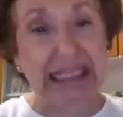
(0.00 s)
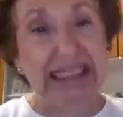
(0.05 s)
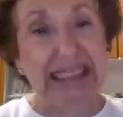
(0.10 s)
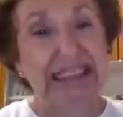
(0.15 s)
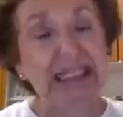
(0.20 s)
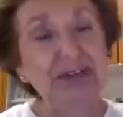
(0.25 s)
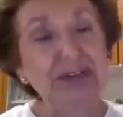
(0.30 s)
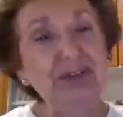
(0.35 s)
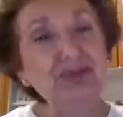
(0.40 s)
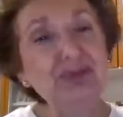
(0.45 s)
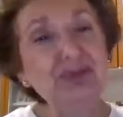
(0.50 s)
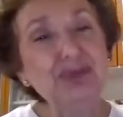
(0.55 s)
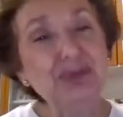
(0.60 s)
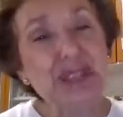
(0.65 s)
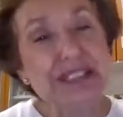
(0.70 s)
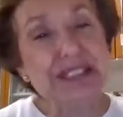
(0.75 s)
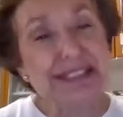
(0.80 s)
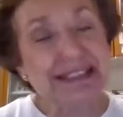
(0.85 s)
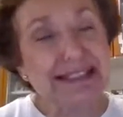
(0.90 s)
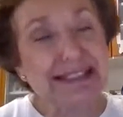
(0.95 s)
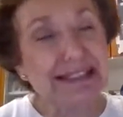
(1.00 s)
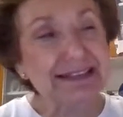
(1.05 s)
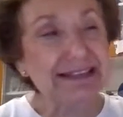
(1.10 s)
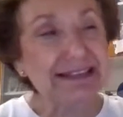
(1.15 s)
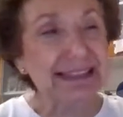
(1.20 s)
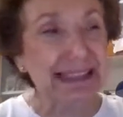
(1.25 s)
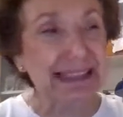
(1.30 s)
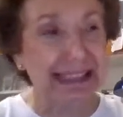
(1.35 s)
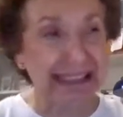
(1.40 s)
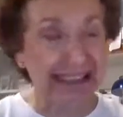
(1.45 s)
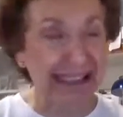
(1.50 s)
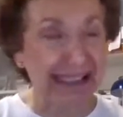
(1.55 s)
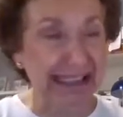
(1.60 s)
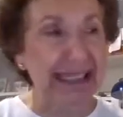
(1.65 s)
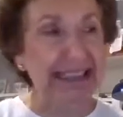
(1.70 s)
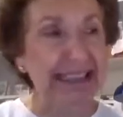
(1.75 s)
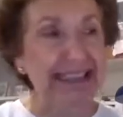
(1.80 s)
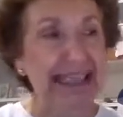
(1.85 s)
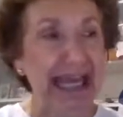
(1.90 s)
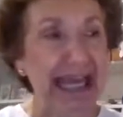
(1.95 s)
Recently,
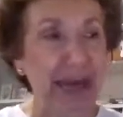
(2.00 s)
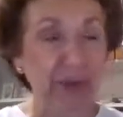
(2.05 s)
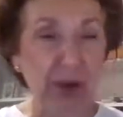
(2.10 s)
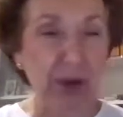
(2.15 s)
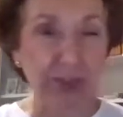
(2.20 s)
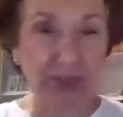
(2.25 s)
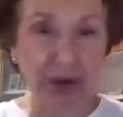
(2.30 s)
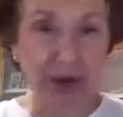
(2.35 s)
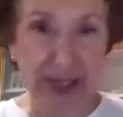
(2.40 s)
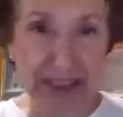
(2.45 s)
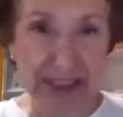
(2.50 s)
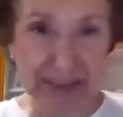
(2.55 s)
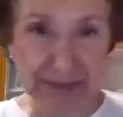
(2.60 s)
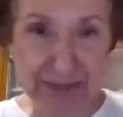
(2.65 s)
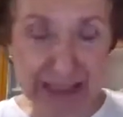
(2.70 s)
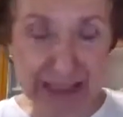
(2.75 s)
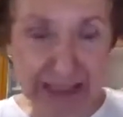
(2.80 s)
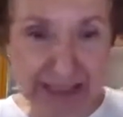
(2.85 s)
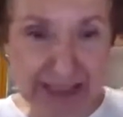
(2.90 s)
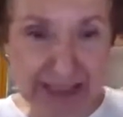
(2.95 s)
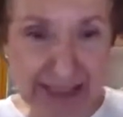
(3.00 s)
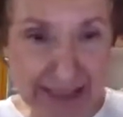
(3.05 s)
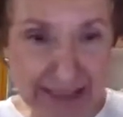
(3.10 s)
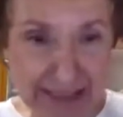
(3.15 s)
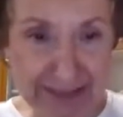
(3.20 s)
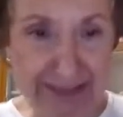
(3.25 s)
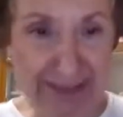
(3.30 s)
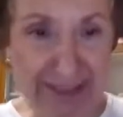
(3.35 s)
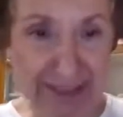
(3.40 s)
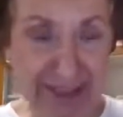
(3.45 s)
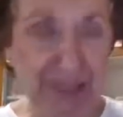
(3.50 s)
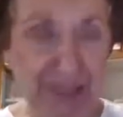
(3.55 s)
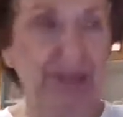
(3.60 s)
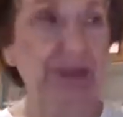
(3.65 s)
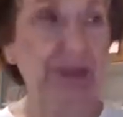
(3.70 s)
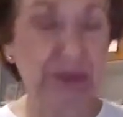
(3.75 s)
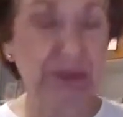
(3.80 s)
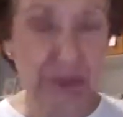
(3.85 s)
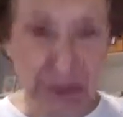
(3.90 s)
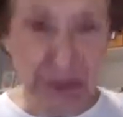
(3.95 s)
now I'm writing my 6th
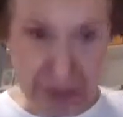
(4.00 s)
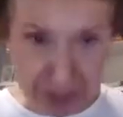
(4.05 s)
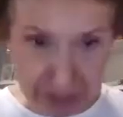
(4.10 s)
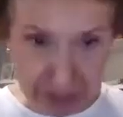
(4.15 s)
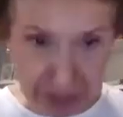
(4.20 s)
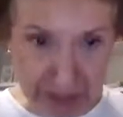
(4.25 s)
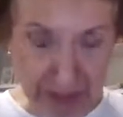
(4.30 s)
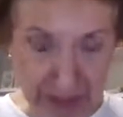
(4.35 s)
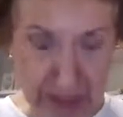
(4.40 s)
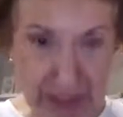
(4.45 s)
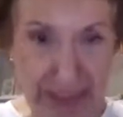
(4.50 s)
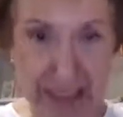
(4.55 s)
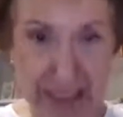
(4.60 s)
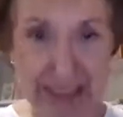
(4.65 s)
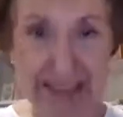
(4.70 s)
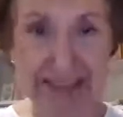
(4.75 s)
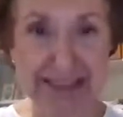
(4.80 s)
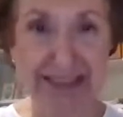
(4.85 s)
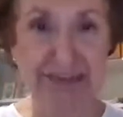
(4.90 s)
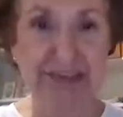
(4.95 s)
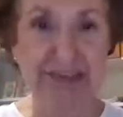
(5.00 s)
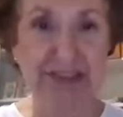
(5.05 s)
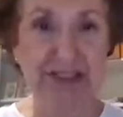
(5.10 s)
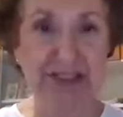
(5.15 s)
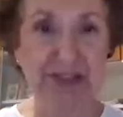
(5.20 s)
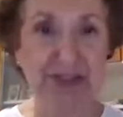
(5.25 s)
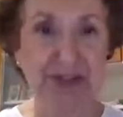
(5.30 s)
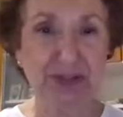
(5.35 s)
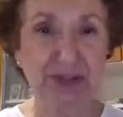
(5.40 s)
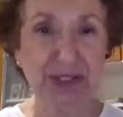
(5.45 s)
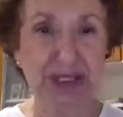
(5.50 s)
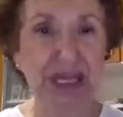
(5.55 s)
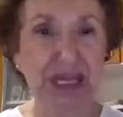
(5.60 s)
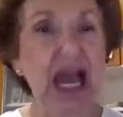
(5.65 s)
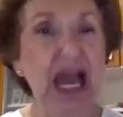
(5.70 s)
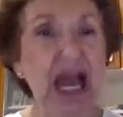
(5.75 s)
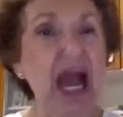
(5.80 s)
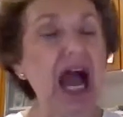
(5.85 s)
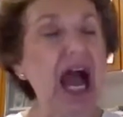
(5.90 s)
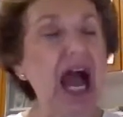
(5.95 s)
Miriam Bot Isaac mystery.
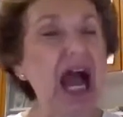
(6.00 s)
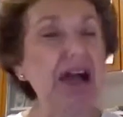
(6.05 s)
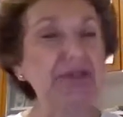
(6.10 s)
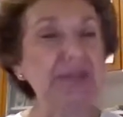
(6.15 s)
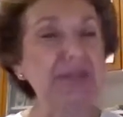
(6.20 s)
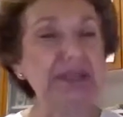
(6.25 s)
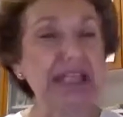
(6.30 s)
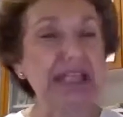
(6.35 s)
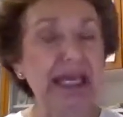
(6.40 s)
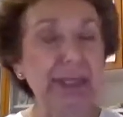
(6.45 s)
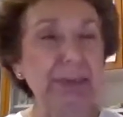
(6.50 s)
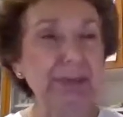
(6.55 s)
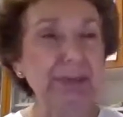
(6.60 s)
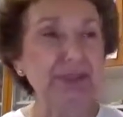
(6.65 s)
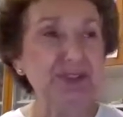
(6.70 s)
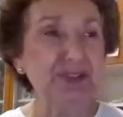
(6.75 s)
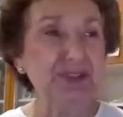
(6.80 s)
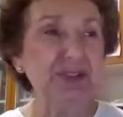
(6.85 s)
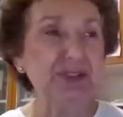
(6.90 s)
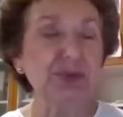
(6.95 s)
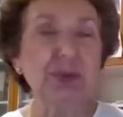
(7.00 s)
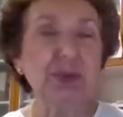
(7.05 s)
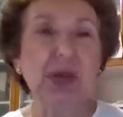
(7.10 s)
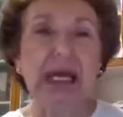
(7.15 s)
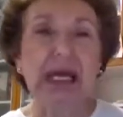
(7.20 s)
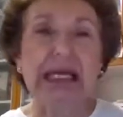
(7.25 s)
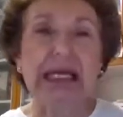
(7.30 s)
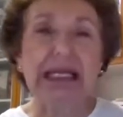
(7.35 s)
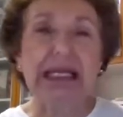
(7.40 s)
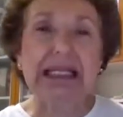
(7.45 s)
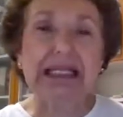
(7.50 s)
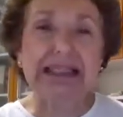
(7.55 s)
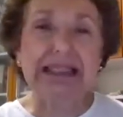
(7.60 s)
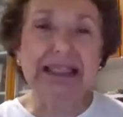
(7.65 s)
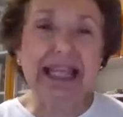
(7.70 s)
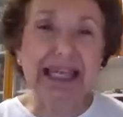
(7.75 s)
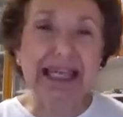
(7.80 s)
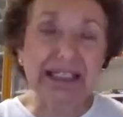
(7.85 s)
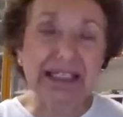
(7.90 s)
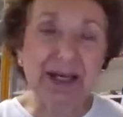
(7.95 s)
I've been able to let
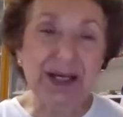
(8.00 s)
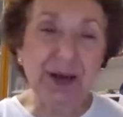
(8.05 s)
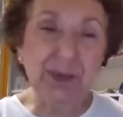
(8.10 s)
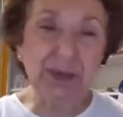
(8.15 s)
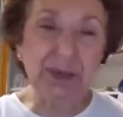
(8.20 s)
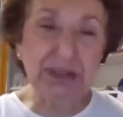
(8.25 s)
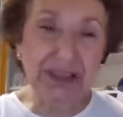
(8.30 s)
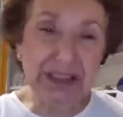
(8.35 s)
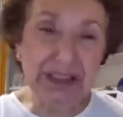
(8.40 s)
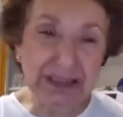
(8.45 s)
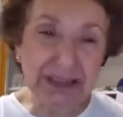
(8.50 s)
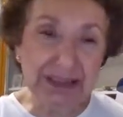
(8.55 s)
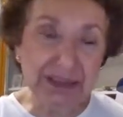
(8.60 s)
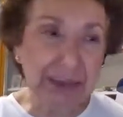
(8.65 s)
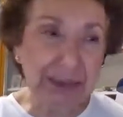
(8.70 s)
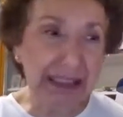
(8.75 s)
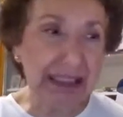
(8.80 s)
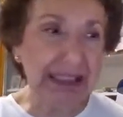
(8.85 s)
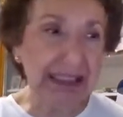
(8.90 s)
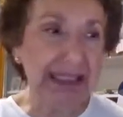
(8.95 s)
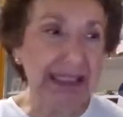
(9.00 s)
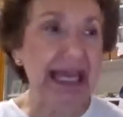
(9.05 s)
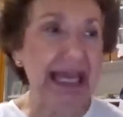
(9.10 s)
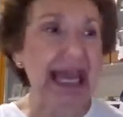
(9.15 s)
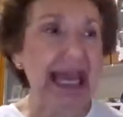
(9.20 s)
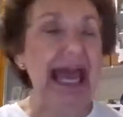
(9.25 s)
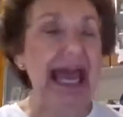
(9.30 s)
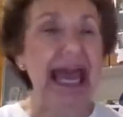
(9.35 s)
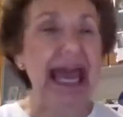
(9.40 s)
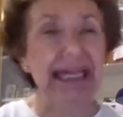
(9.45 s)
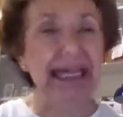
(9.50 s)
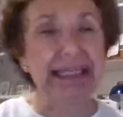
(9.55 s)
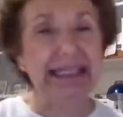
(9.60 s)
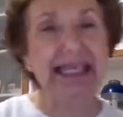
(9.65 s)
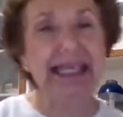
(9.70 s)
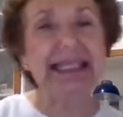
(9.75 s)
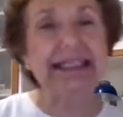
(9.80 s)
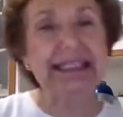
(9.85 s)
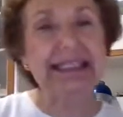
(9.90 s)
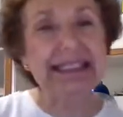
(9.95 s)
go a little bit and let the
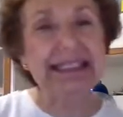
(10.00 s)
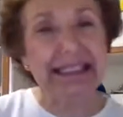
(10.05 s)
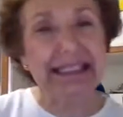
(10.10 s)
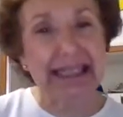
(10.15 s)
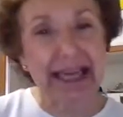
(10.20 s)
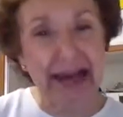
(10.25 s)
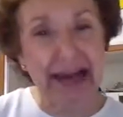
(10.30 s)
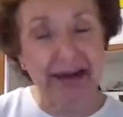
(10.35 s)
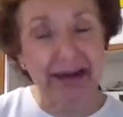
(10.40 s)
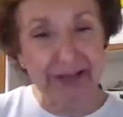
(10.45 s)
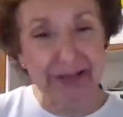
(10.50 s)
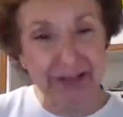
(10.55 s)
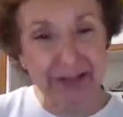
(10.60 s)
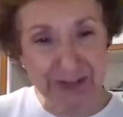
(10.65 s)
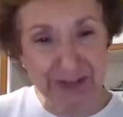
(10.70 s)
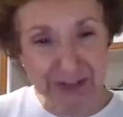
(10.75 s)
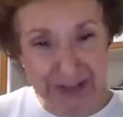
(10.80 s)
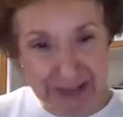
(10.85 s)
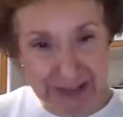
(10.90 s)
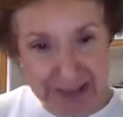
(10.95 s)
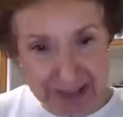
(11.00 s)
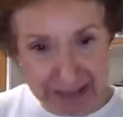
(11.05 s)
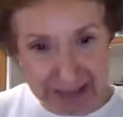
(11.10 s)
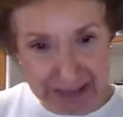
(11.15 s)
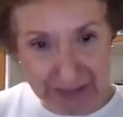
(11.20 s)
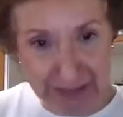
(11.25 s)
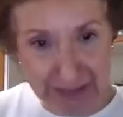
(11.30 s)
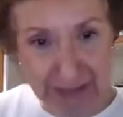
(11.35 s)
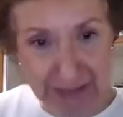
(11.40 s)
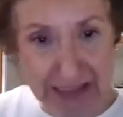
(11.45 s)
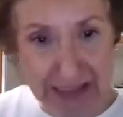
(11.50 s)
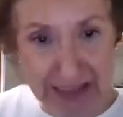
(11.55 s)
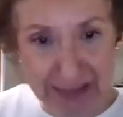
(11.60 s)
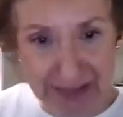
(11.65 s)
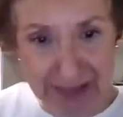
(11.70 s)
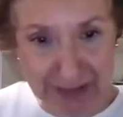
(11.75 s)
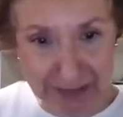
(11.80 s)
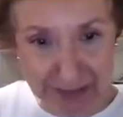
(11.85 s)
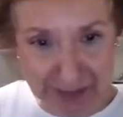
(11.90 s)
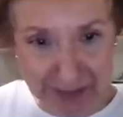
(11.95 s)
characters tell me their
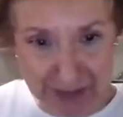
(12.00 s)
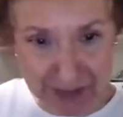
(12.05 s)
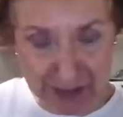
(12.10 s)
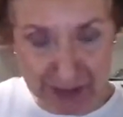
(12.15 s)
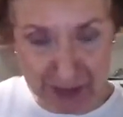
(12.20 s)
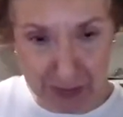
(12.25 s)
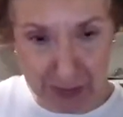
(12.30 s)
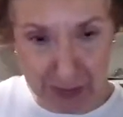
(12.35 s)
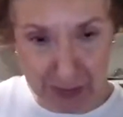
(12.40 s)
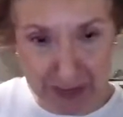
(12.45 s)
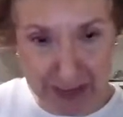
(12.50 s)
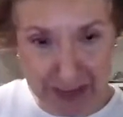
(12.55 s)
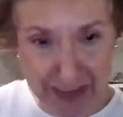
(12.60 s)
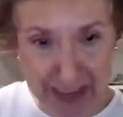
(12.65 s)
story.